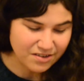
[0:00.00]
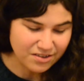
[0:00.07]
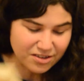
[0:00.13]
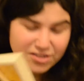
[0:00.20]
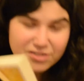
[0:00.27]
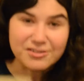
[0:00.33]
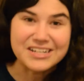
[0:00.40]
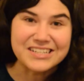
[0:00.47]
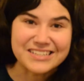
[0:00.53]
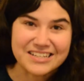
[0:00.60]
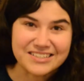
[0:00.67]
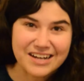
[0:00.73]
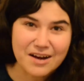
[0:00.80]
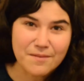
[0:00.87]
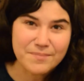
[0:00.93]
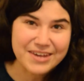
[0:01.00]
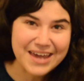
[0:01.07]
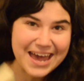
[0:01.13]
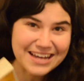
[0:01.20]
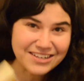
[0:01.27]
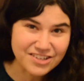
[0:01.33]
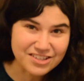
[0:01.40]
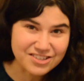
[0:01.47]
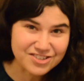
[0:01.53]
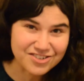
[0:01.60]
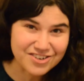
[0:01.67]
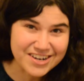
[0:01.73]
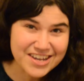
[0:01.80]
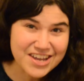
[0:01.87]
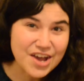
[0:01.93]
The story's set up, you get into the
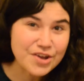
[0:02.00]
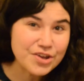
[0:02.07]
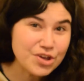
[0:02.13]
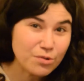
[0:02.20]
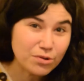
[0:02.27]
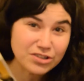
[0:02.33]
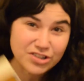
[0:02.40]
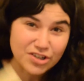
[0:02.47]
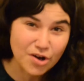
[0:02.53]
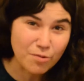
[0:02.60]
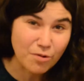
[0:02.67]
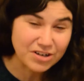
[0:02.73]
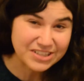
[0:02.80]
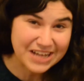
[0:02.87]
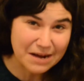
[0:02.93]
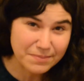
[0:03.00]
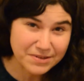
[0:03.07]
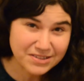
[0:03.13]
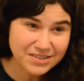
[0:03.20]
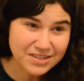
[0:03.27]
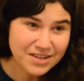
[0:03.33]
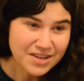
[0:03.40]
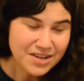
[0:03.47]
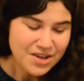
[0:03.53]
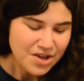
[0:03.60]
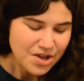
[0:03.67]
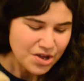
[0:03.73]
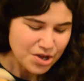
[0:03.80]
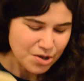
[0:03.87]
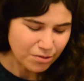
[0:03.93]
story, you want to know what's happened,
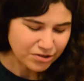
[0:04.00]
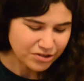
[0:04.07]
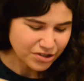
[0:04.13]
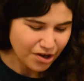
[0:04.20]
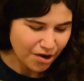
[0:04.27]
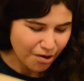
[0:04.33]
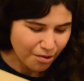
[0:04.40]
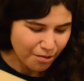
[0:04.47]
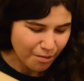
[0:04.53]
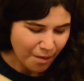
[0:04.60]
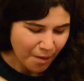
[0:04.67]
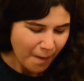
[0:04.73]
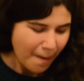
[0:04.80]
you want to know